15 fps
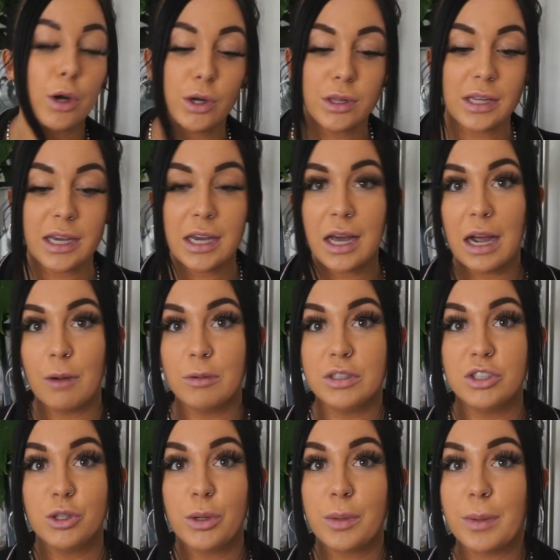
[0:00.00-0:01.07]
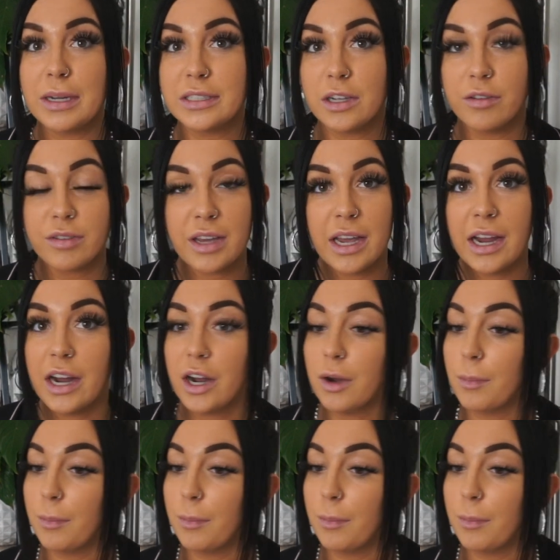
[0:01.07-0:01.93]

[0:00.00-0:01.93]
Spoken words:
early, I was doing my self-care,